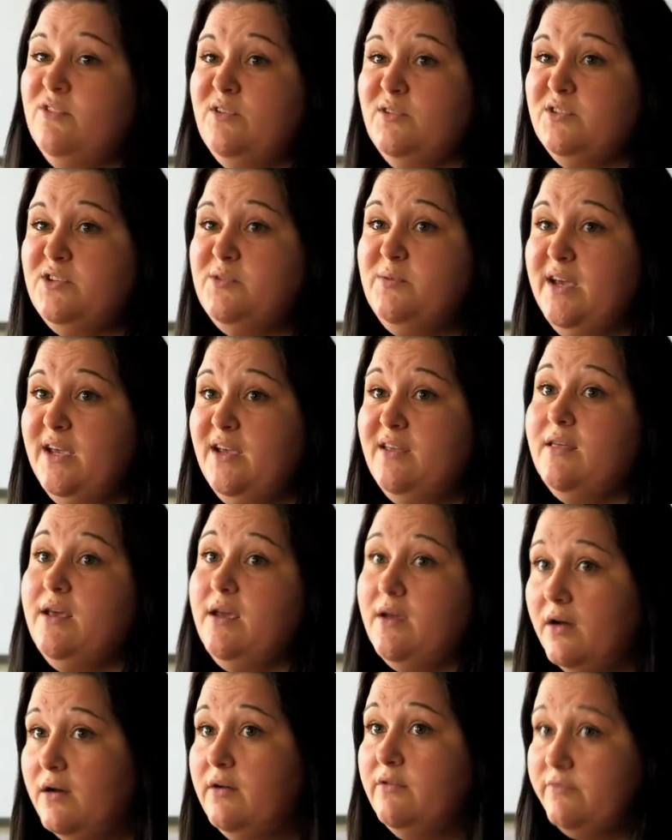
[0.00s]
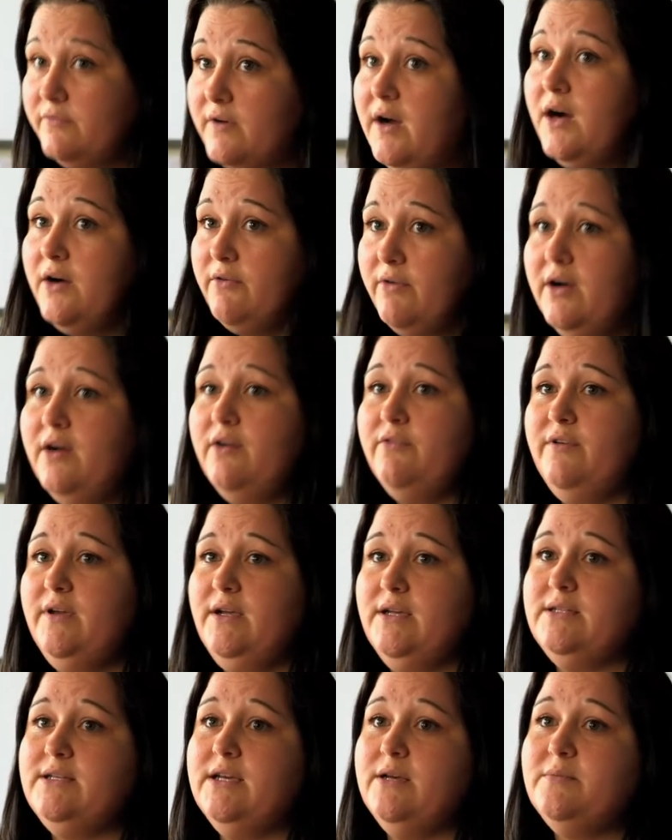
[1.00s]
all on Twig. They kind of are at our
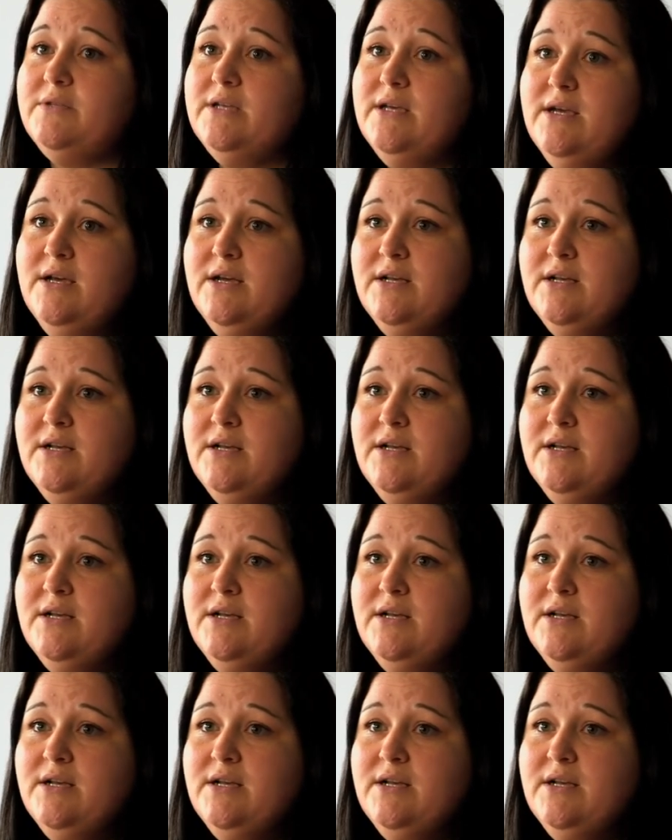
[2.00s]
fingertips.